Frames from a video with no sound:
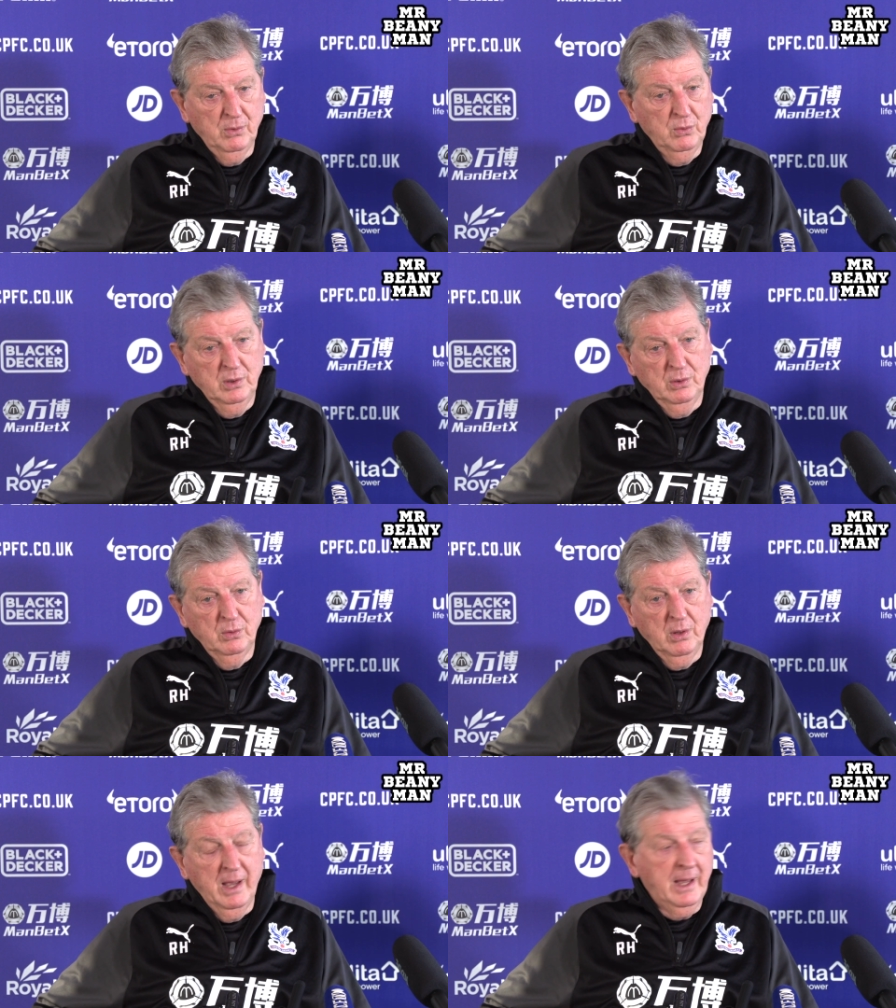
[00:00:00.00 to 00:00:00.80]
All,
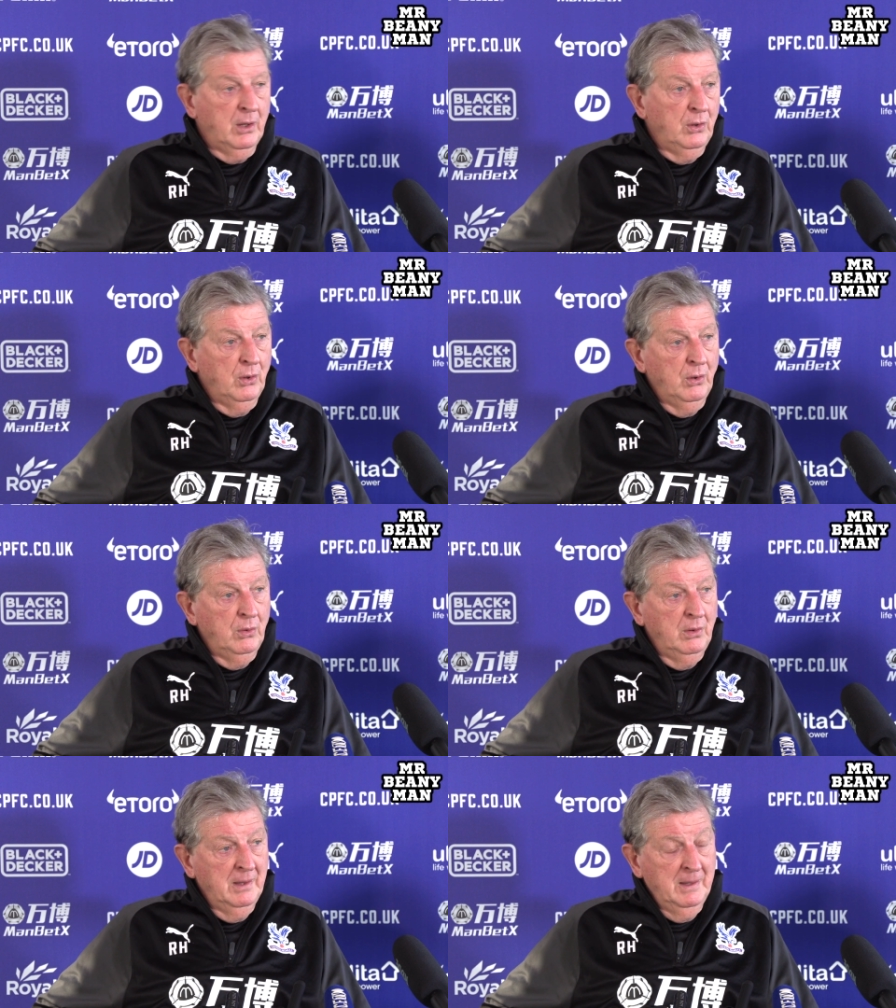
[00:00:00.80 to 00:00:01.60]
all I can
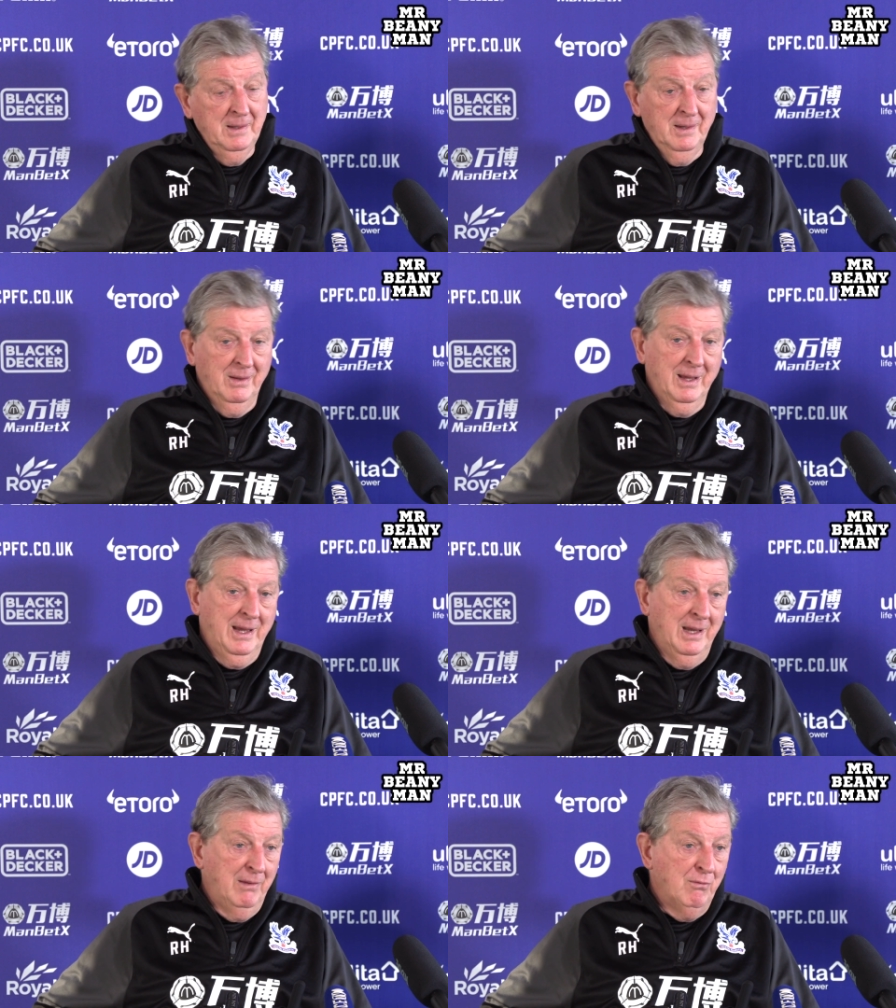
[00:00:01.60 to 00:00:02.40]
do,
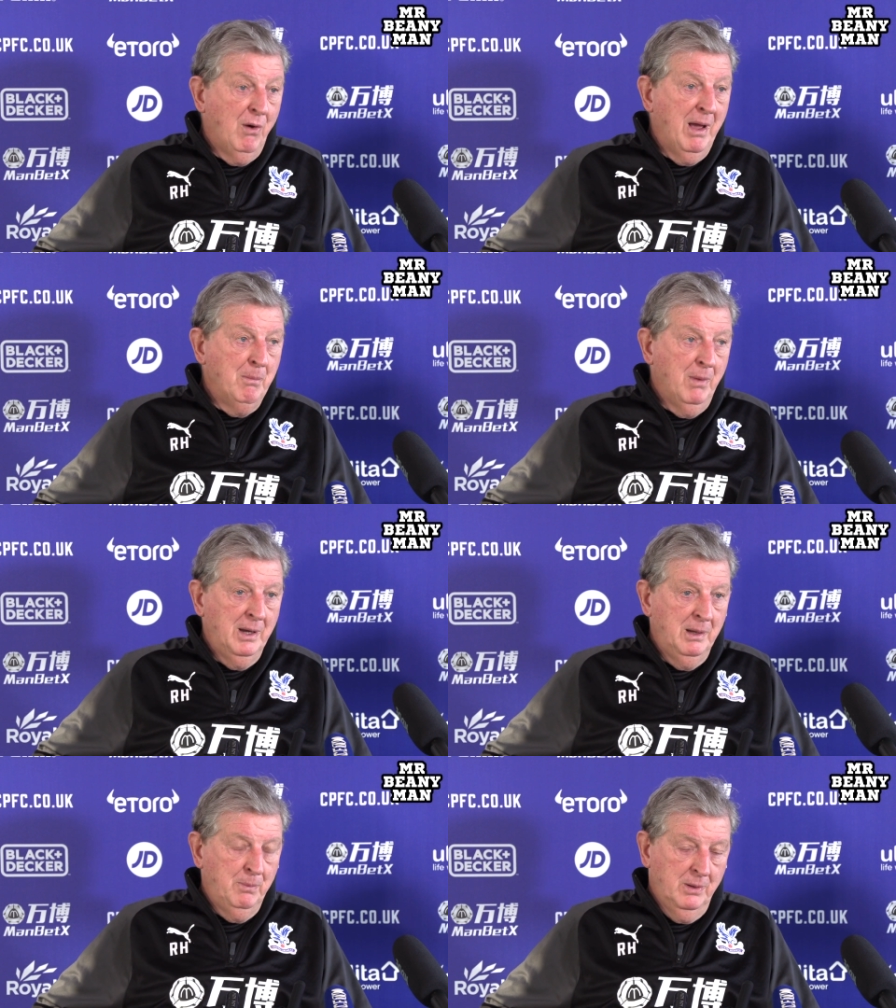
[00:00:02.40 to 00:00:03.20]
like any right
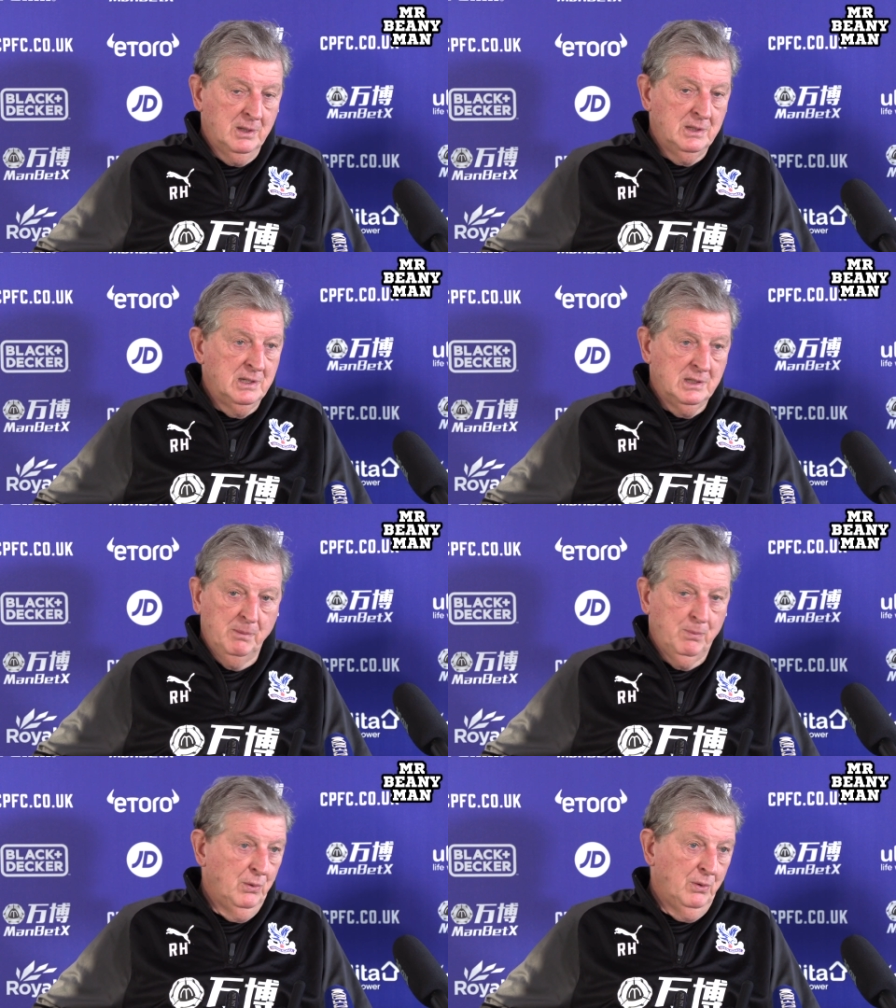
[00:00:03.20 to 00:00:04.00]
minded person, is
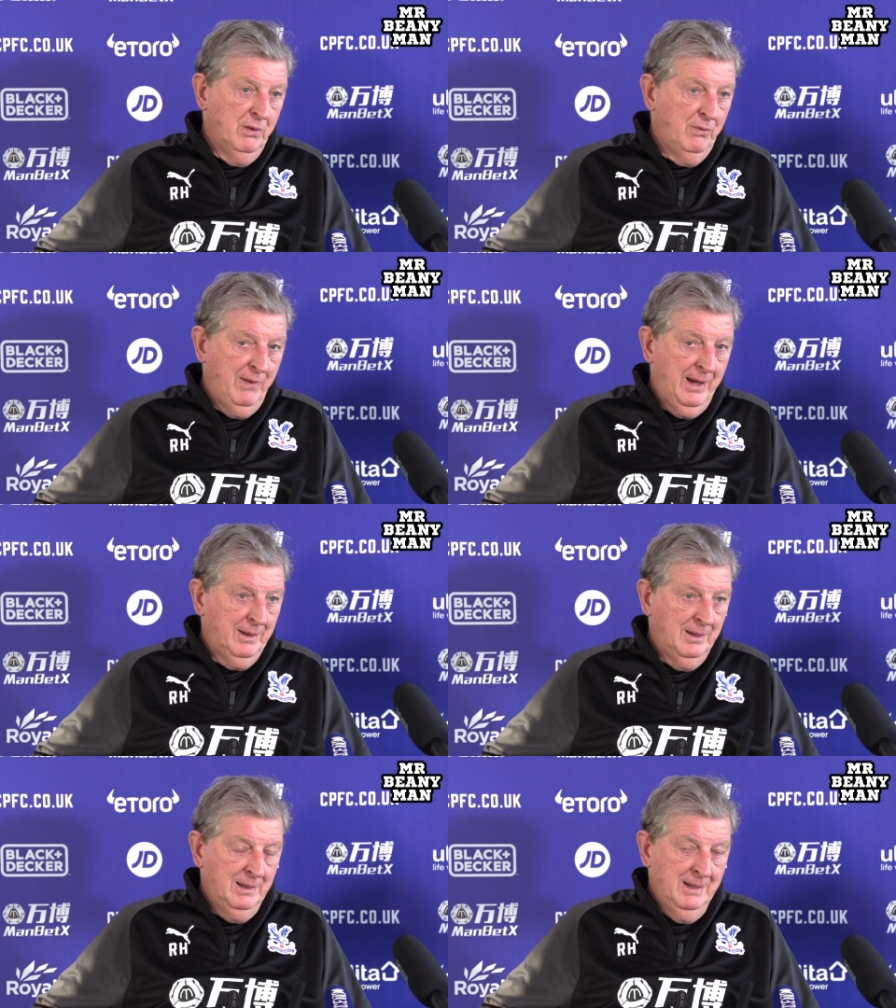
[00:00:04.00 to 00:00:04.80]
deplore the
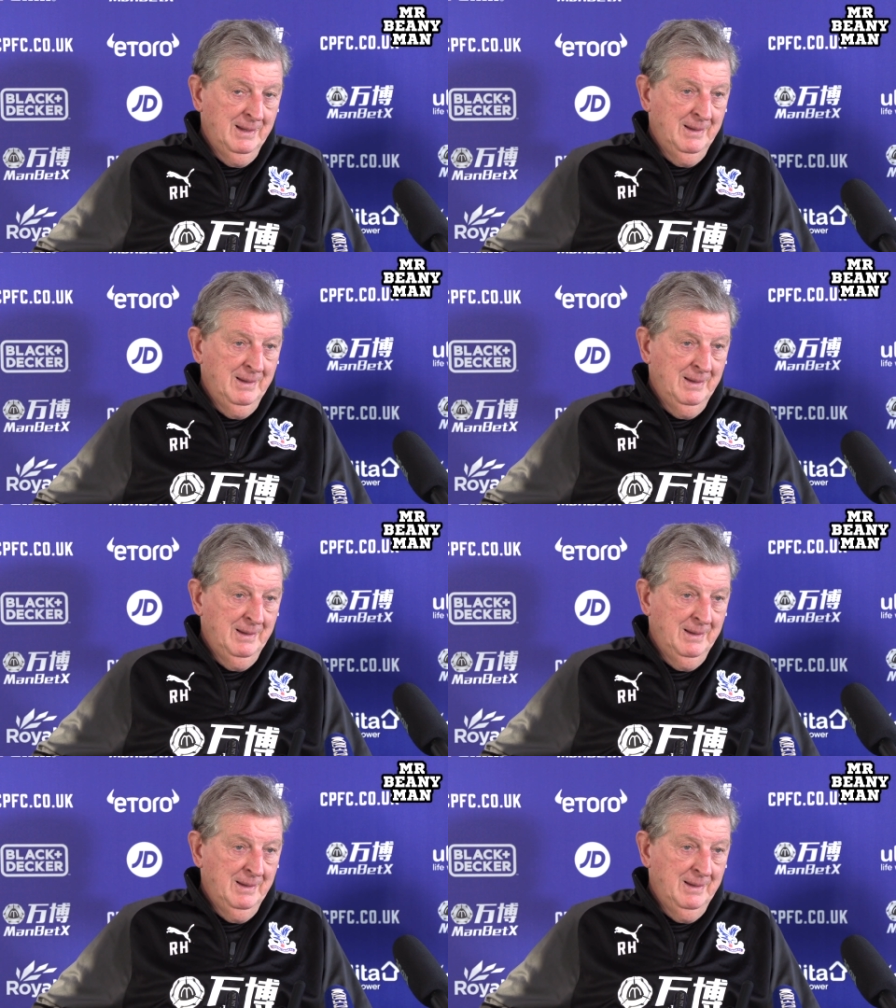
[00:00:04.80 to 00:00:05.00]
fact that